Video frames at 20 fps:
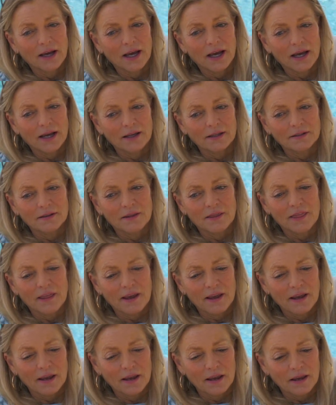And
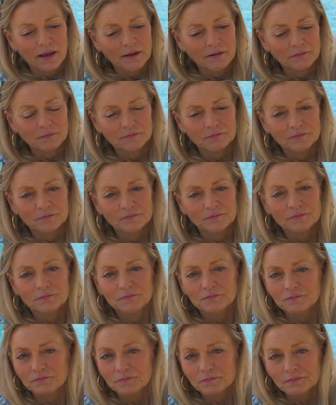they
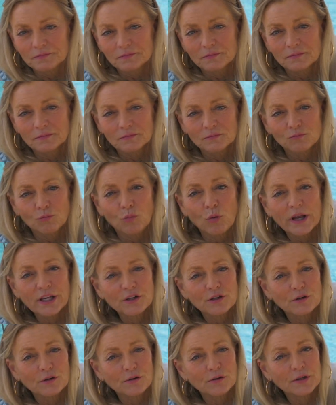
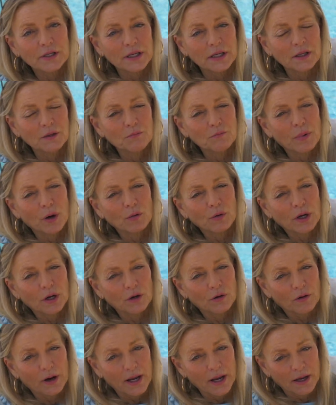wintered in
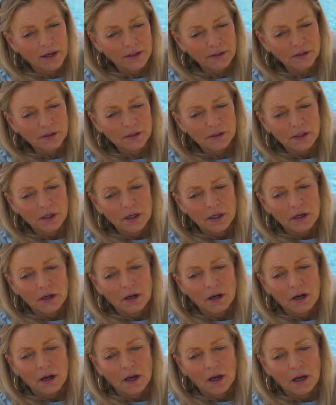Boca Grande
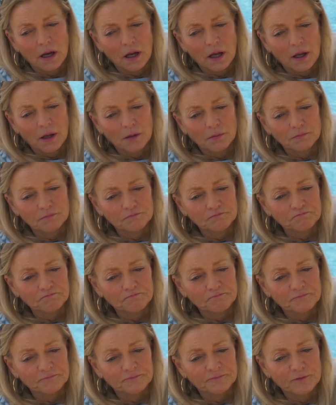
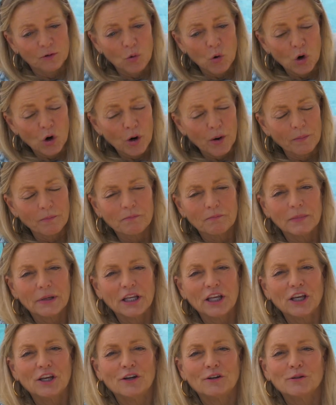um, for
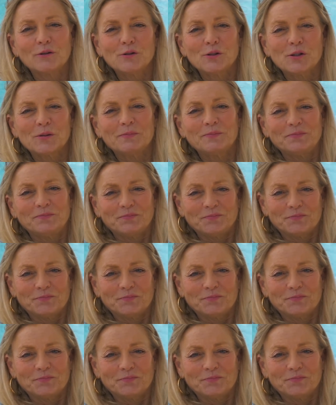many years.